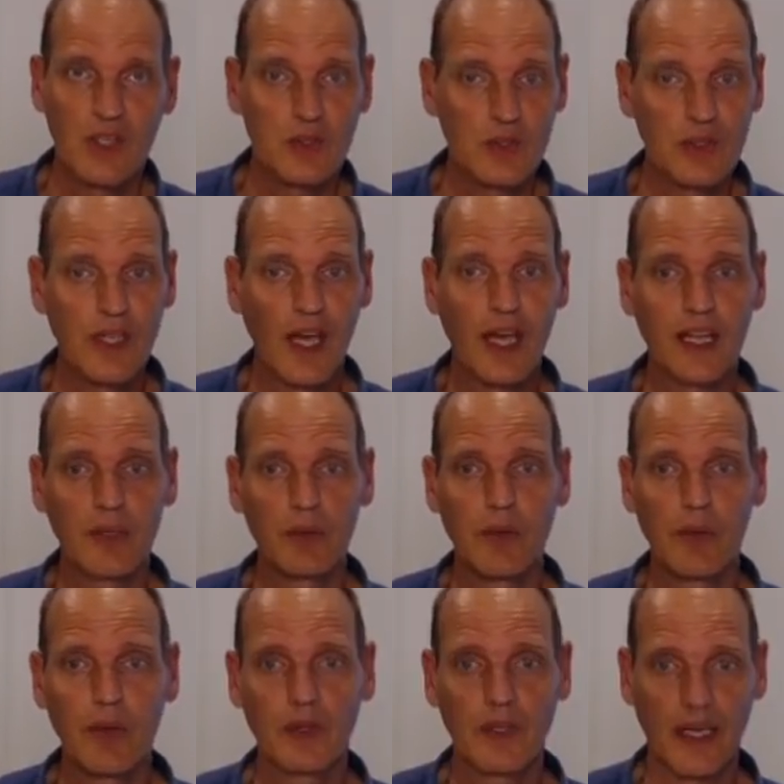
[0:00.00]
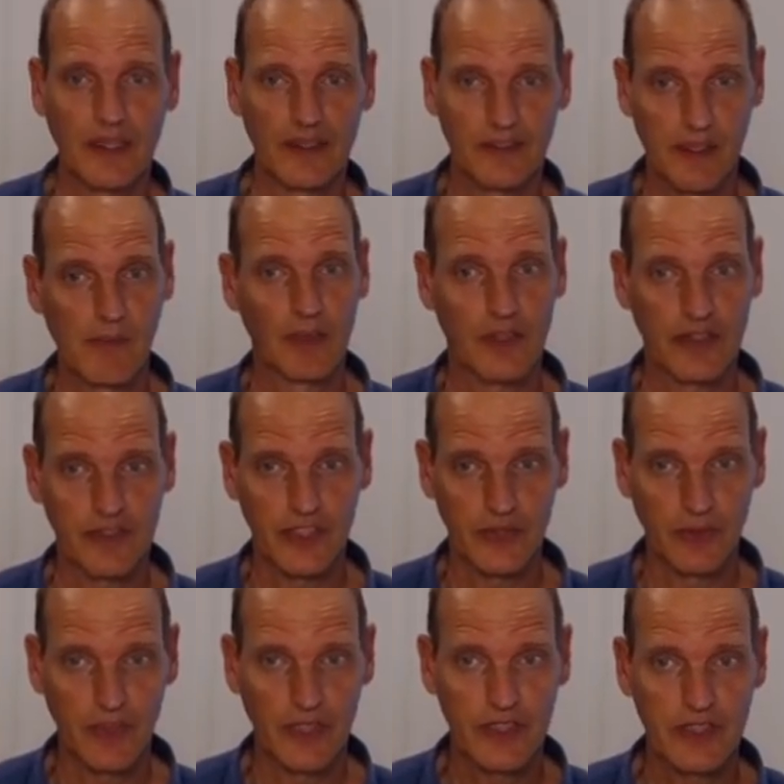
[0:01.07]
Today we will look at similar
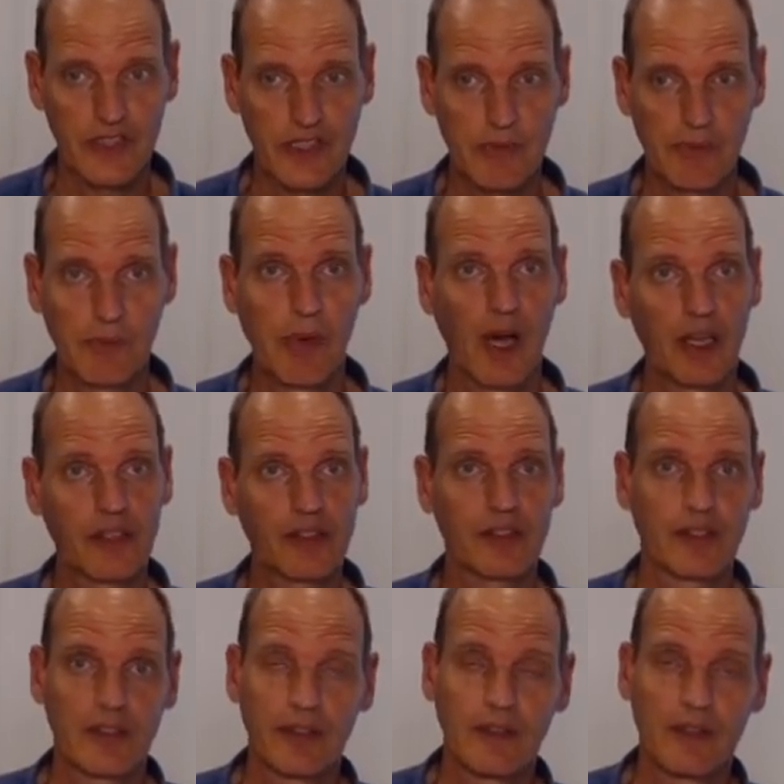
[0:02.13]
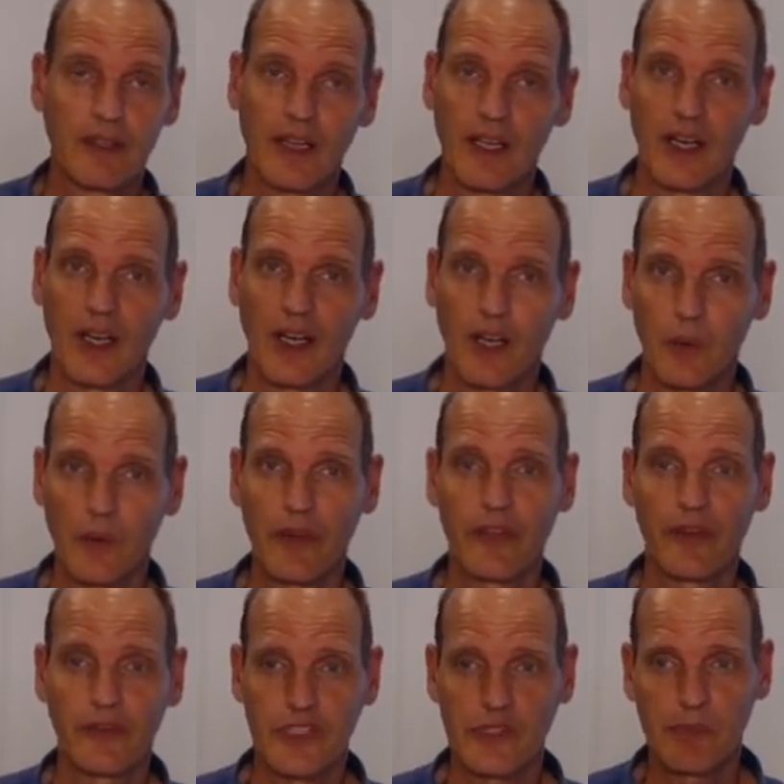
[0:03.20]
situations, but with
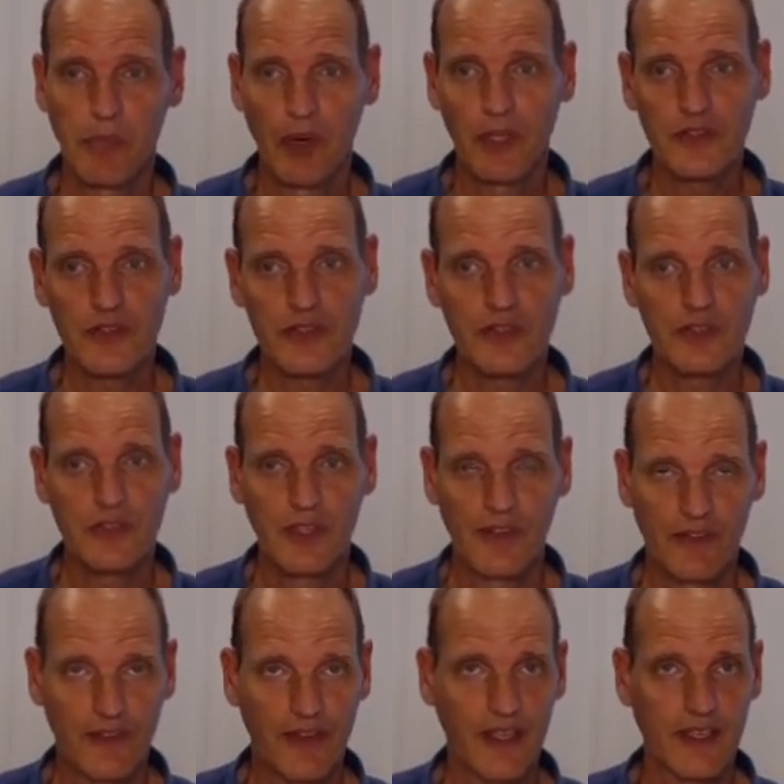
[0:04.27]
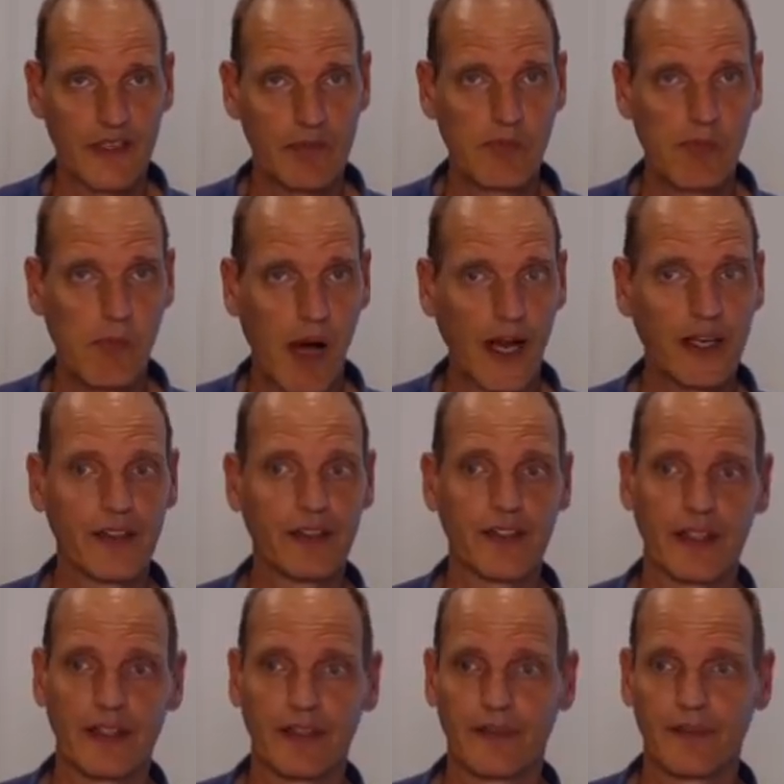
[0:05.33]
a response that is
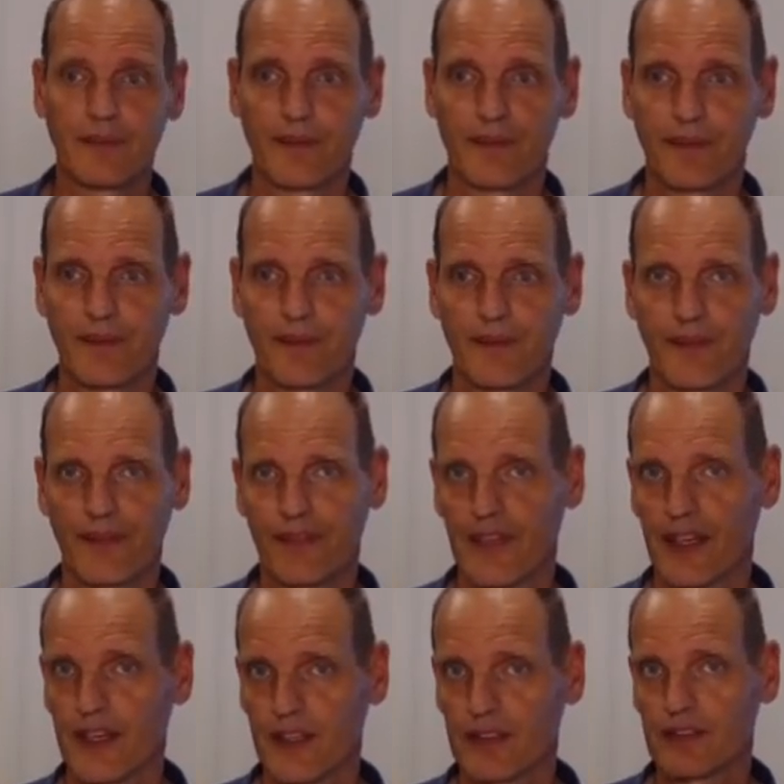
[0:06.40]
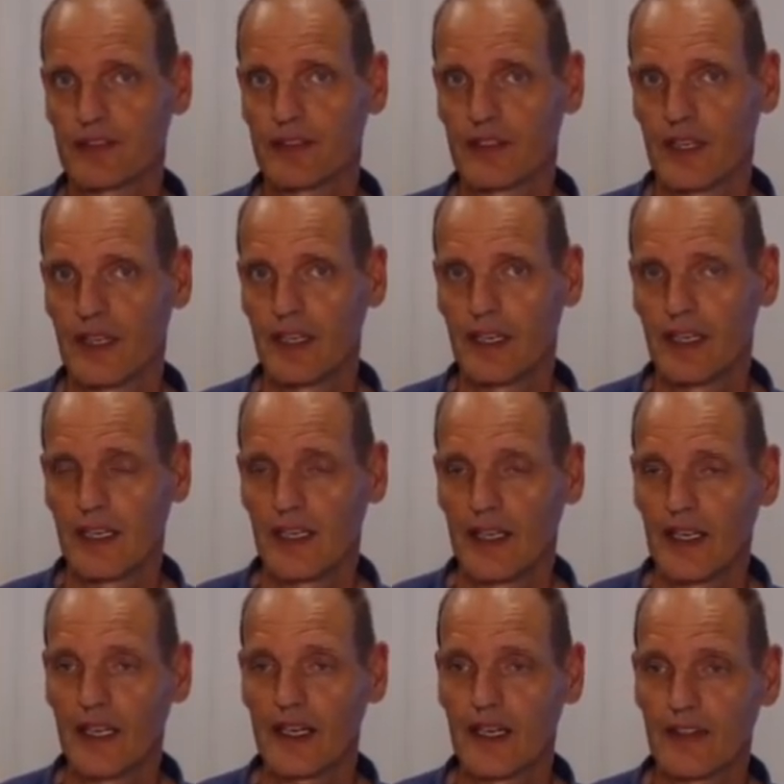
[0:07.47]
binary. That is,
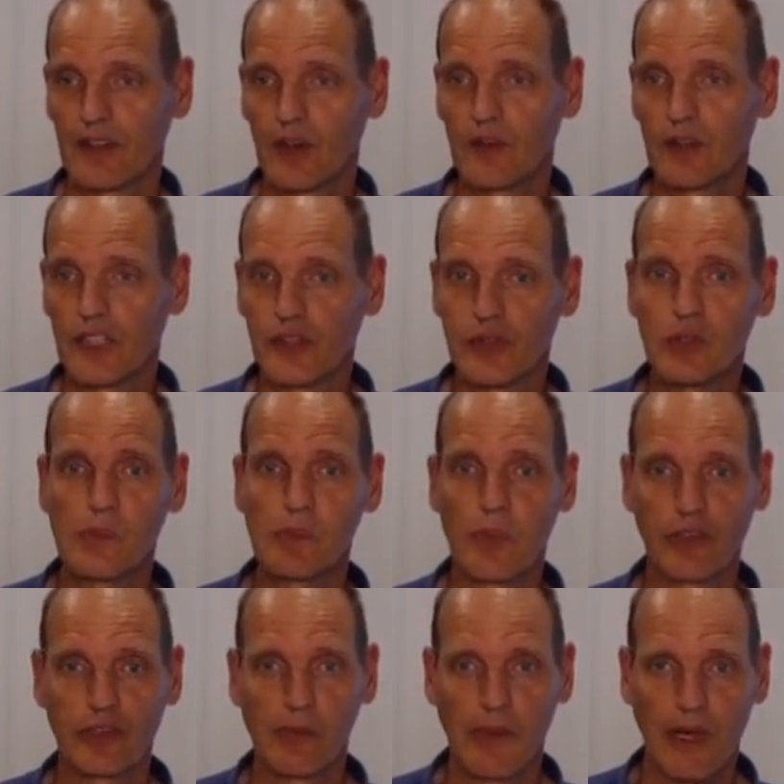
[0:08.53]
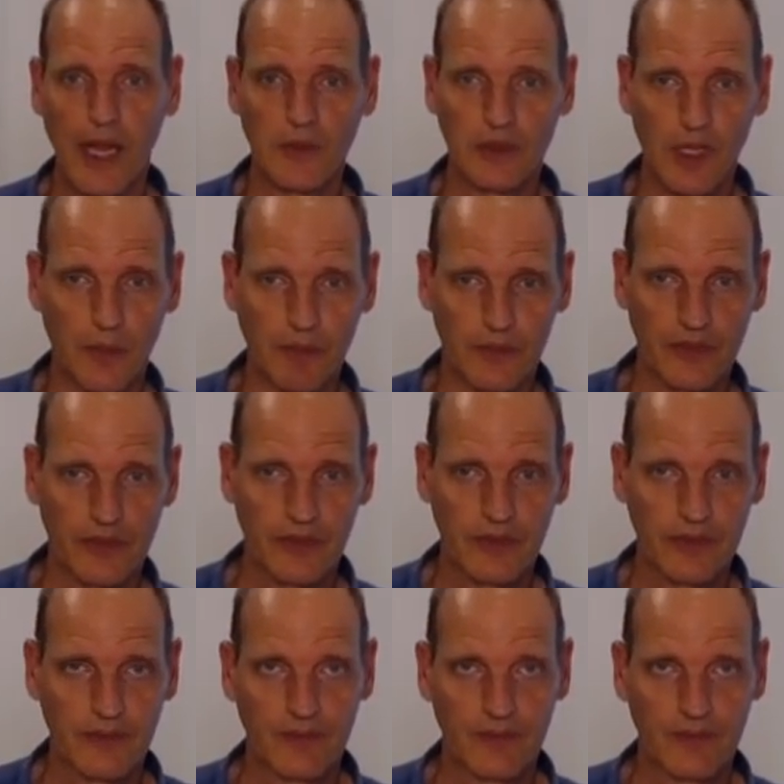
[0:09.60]
it has only two possible outcomes.